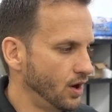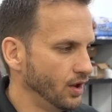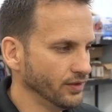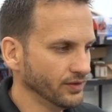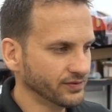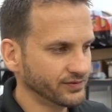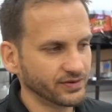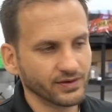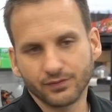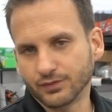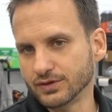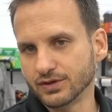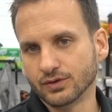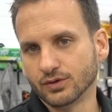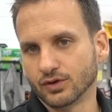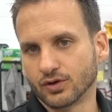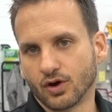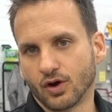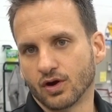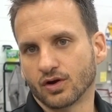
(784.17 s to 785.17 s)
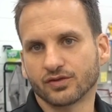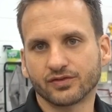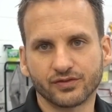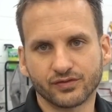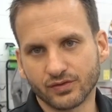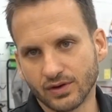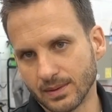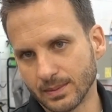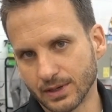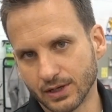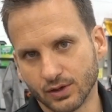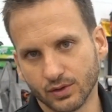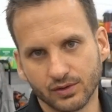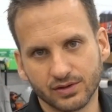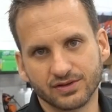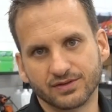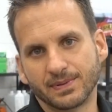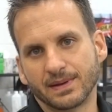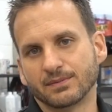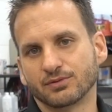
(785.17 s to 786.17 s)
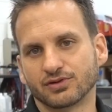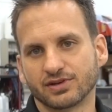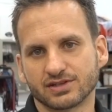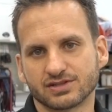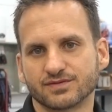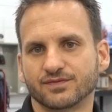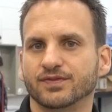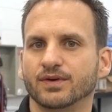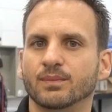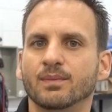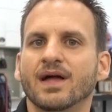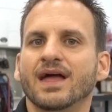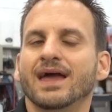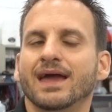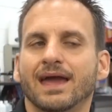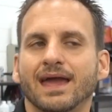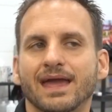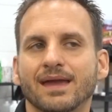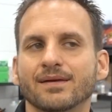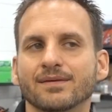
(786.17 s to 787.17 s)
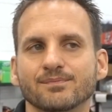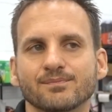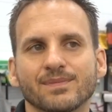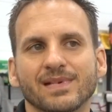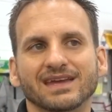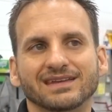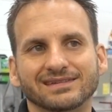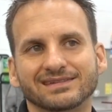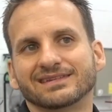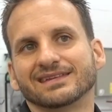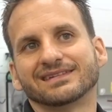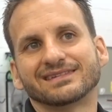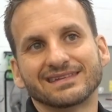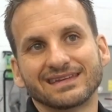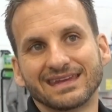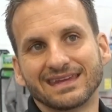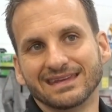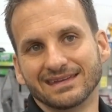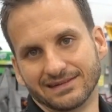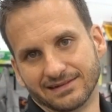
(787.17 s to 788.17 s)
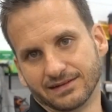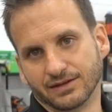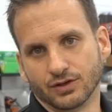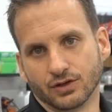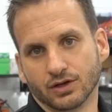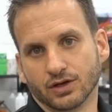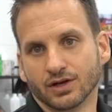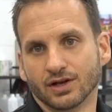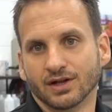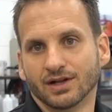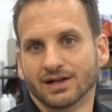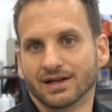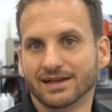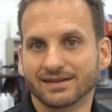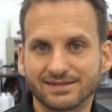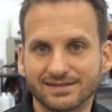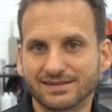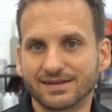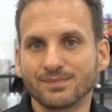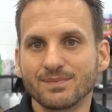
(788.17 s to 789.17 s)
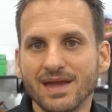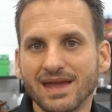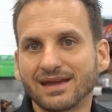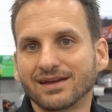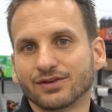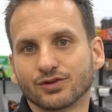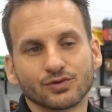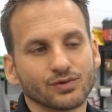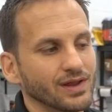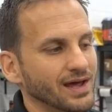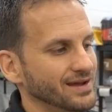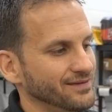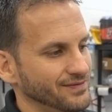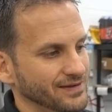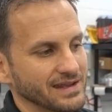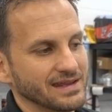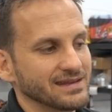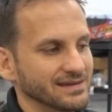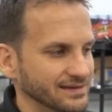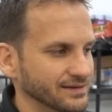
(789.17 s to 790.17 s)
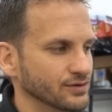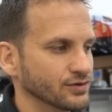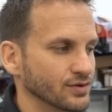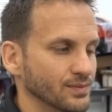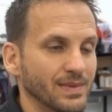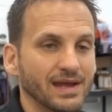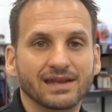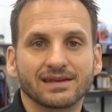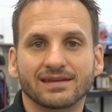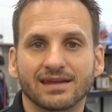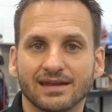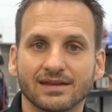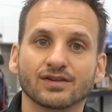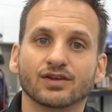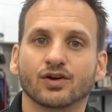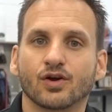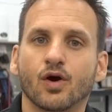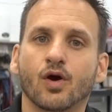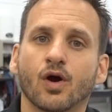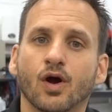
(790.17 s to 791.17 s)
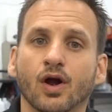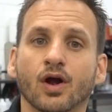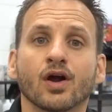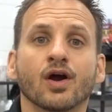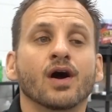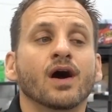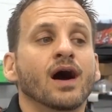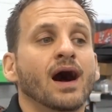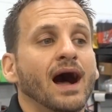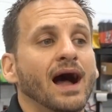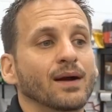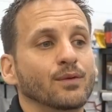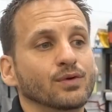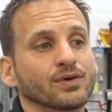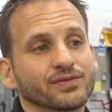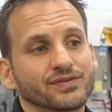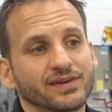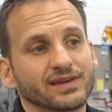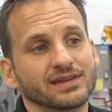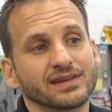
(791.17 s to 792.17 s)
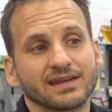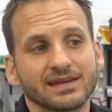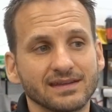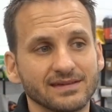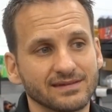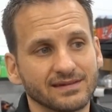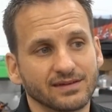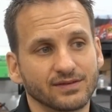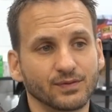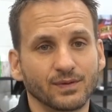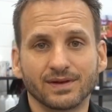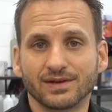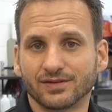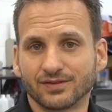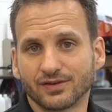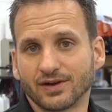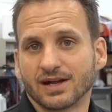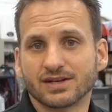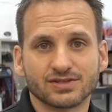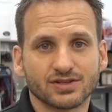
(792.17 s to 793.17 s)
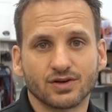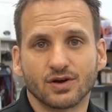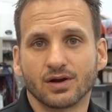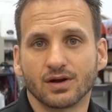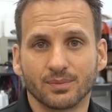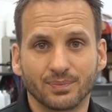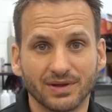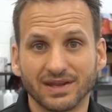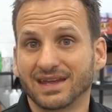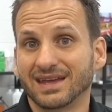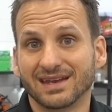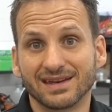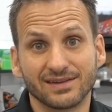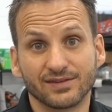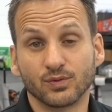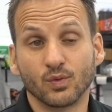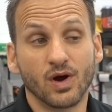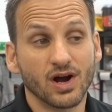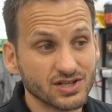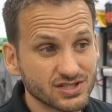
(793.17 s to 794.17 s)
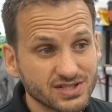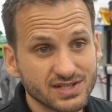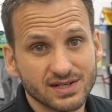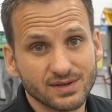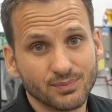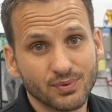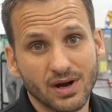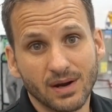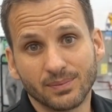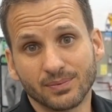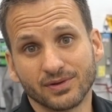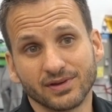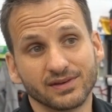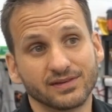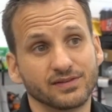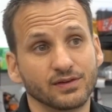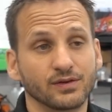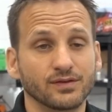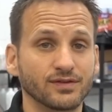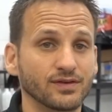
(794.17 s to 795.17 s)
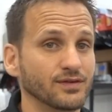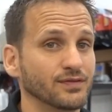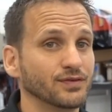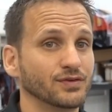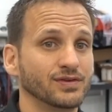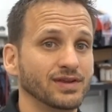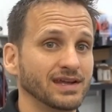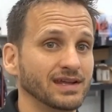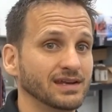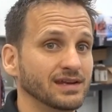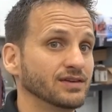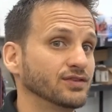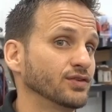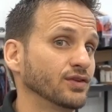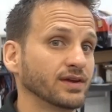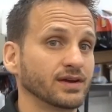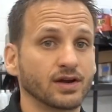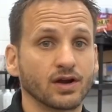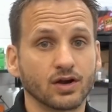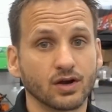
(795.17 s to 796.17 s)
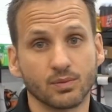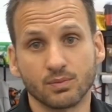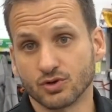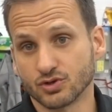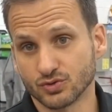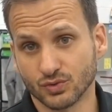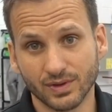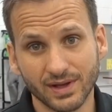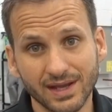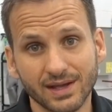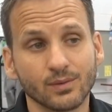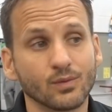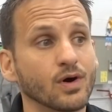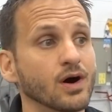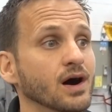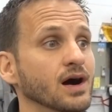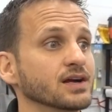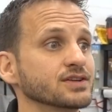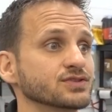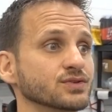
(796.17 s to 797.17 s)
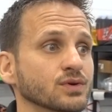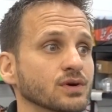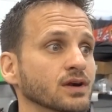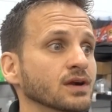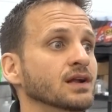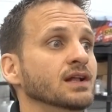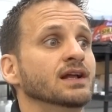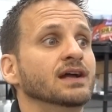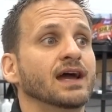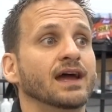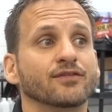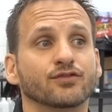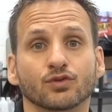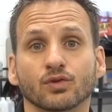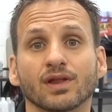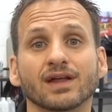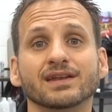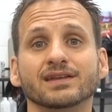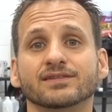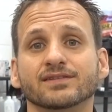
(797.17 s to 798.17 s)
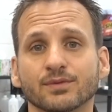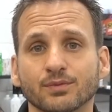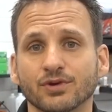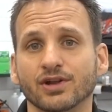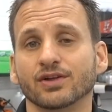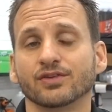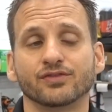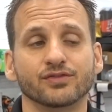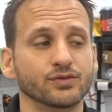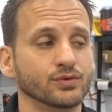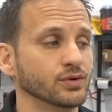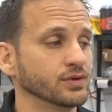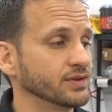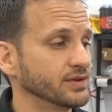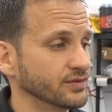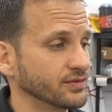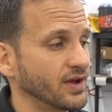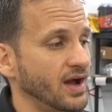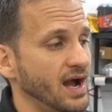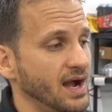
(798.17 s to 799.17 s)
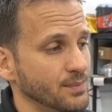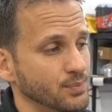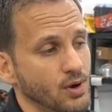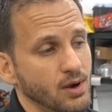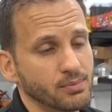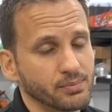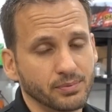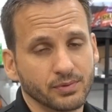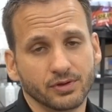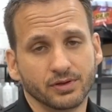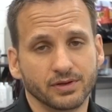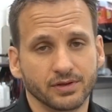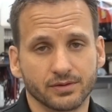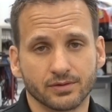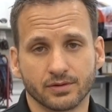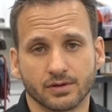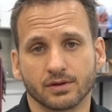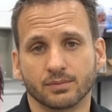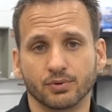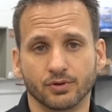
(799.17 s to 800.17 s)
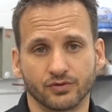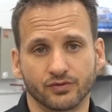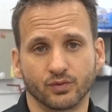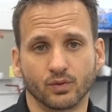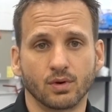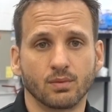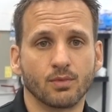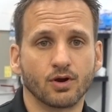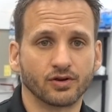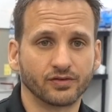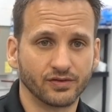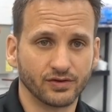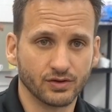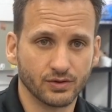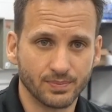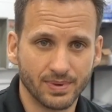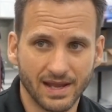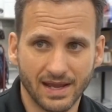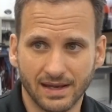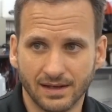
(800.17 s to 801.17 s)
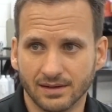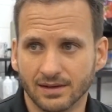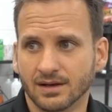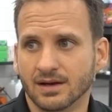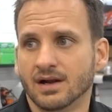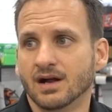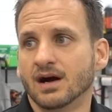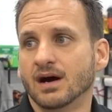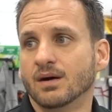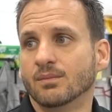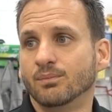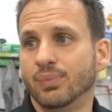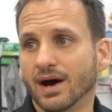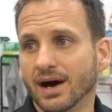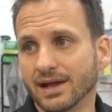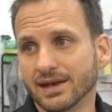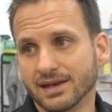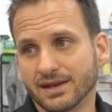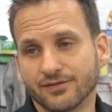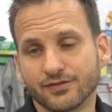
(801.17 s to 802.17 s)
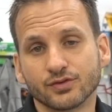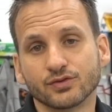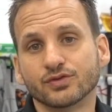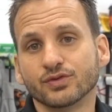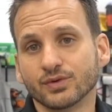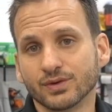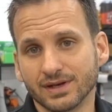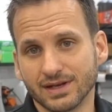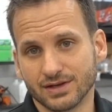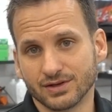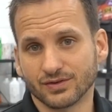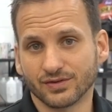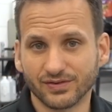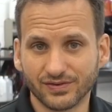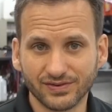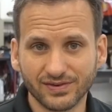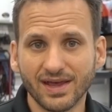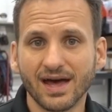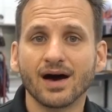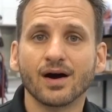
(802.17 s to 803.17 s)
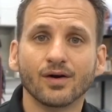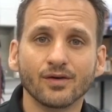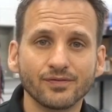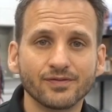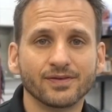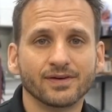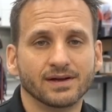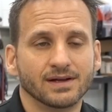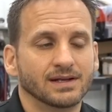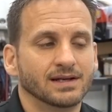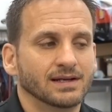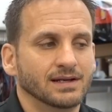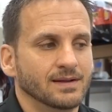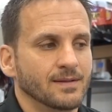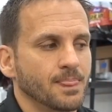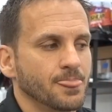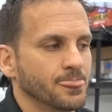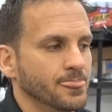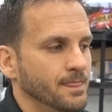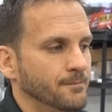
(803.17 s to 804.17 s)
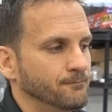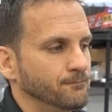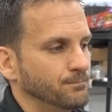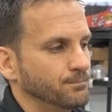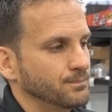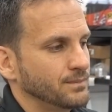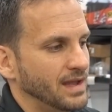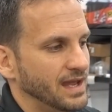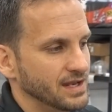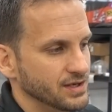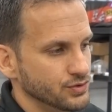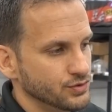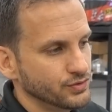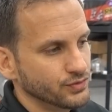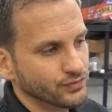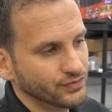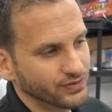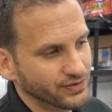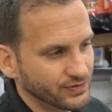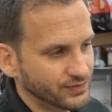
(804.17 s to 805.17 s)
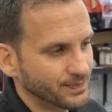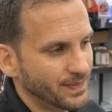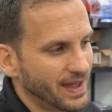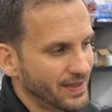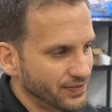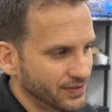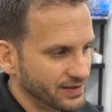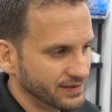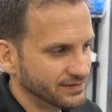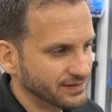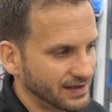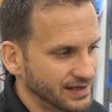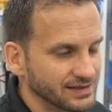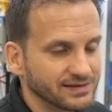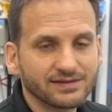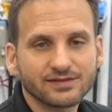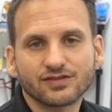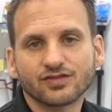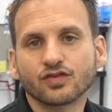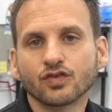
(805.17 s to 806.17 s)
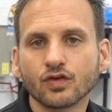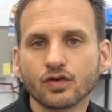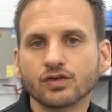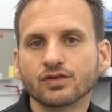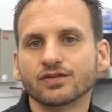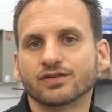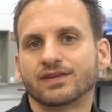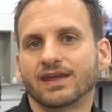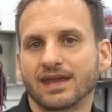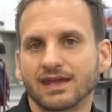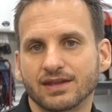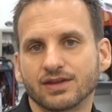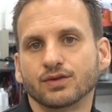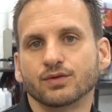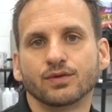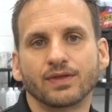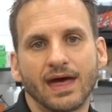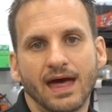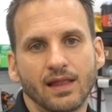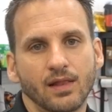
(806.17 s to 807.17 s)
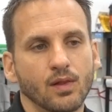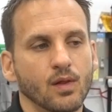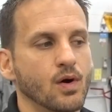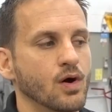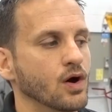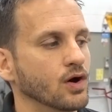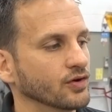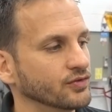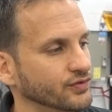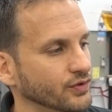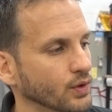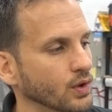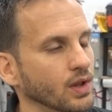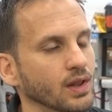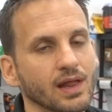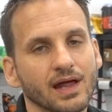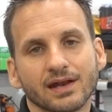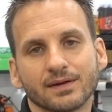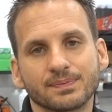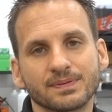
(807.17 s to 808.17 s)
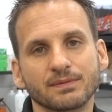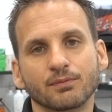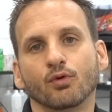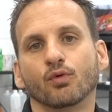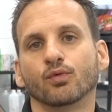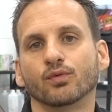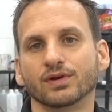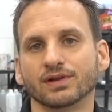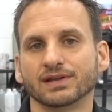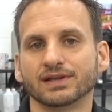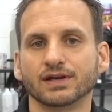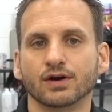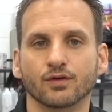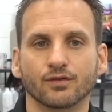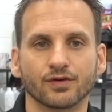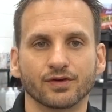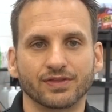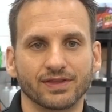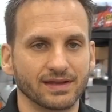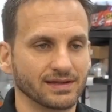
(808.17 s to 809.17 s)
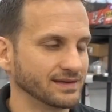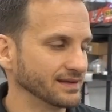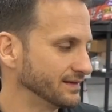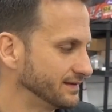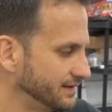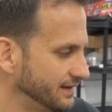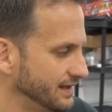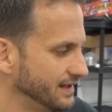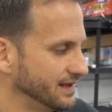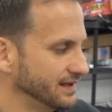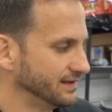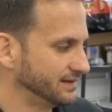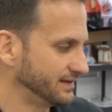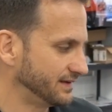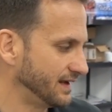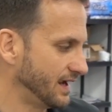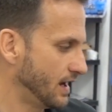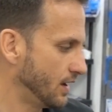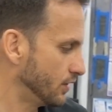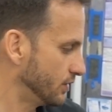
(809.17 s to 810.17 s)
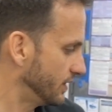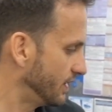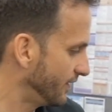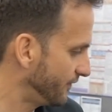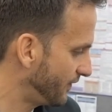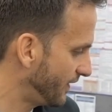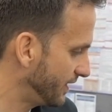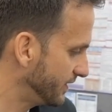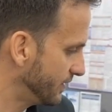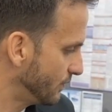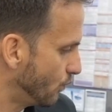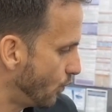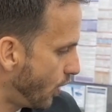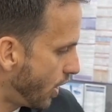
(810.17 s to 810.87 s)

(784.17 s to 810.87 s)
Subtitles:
all the stuff we do to cars, the ceramic coatings, paint protection film, it makes this easier. It's to make your life easier to maintain the car. I will say the easiest way to scratch a car up again is washing it properly. So even if you're taking it to like a commercial hand wash, or if you're letting someone else do it, there's a high probability they're going to put swirl marks in your paint. But if you're doing it yourself and you use these methods, it shouldn't take you that long. So a lot of people really overthink this and they get scared, and I find them